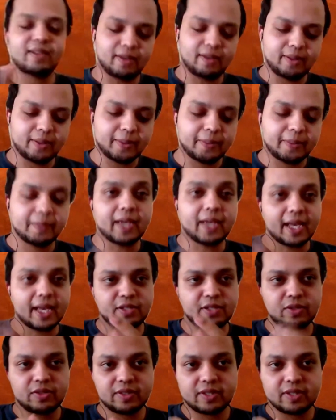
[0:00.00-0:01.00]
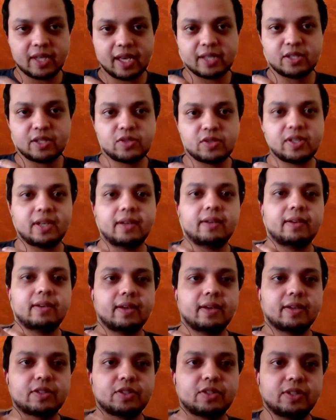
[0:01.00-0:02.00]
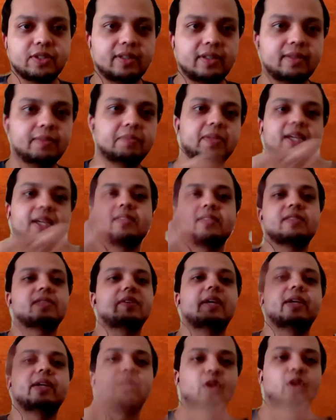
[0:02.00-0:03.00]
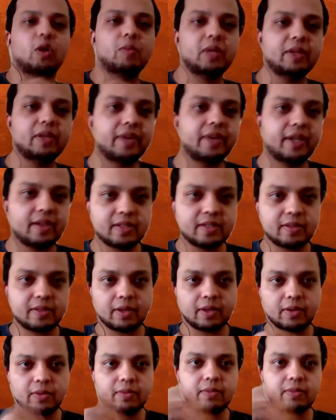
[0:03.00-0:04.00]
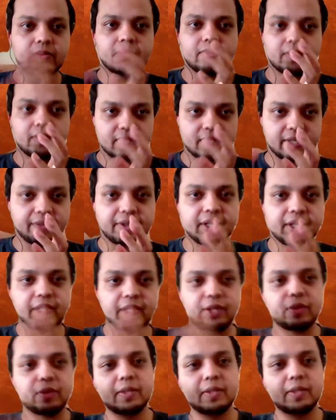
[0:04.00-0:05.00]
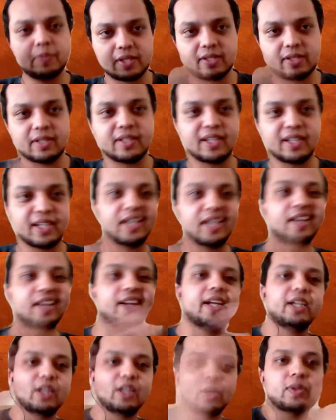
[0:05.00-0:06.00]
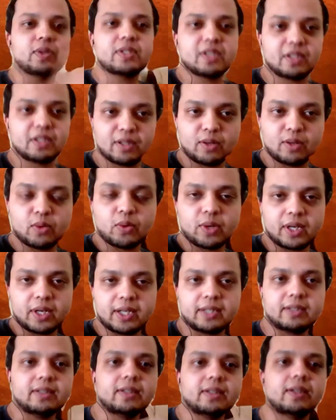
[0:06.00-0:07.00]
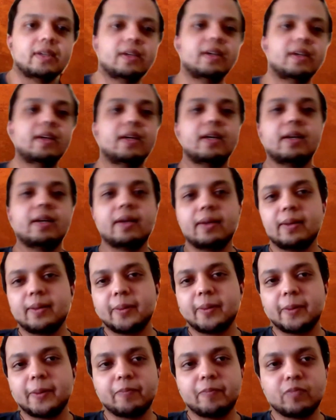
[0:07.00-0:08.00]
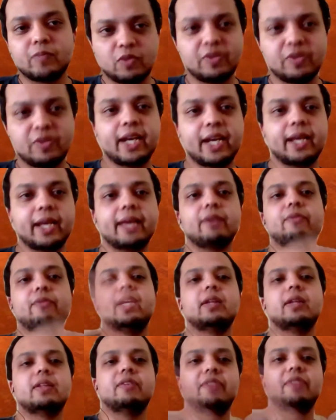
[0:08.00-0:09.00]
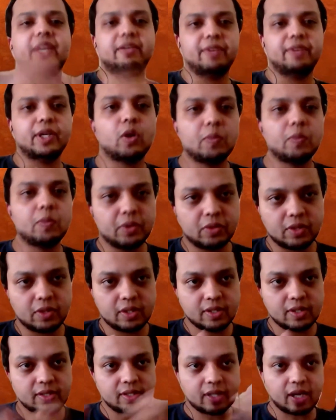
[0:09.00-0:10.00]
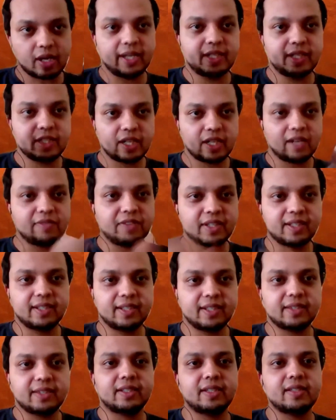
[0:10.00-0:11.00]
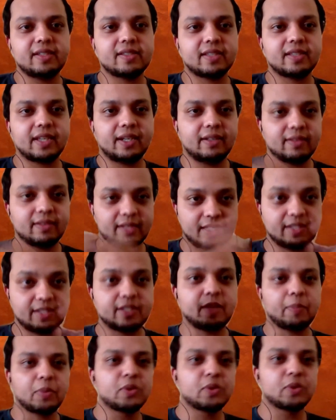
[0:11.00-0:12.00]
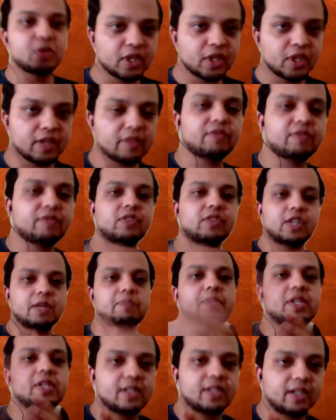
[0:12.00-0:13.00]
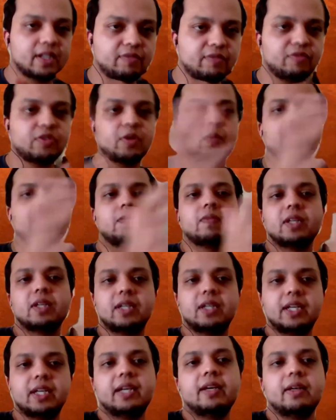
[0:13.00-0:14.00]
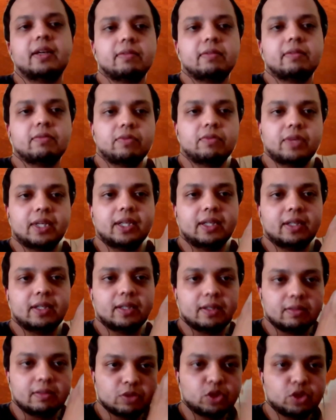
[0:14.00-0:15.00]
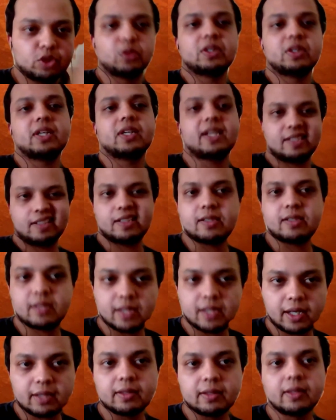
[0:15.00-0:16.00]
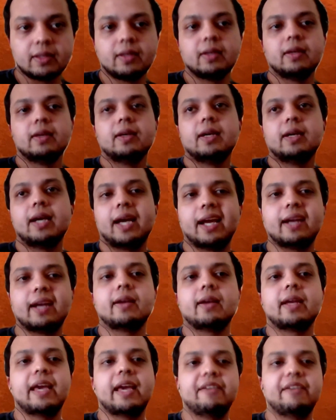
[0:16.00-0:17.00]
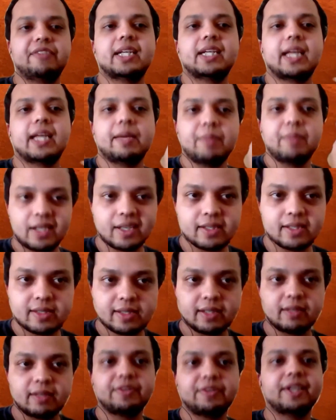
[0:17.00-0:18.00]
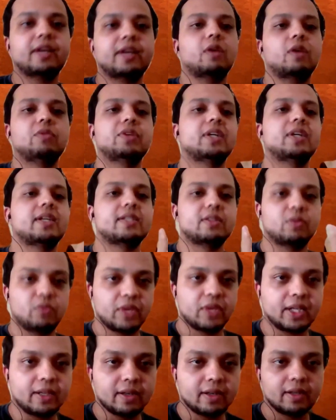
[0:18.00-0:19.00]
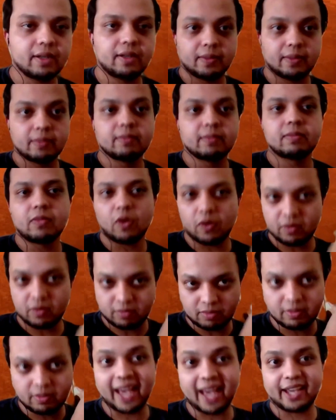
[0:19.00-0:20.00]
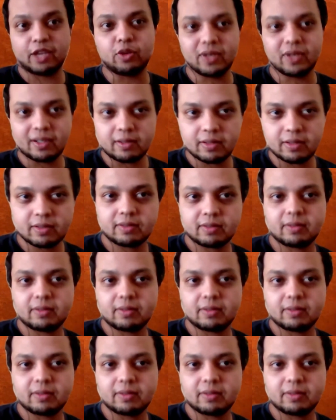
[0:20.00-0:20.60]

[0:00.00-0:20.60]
as you said, Akshaya, it normally varies around 70 to 80%, and right now it's at the lower end. The way we compute is each Alpha 330 insight is supposed to give 3% from the day we showed it as an insight, and every time it hits it, we count it as a win or accurate.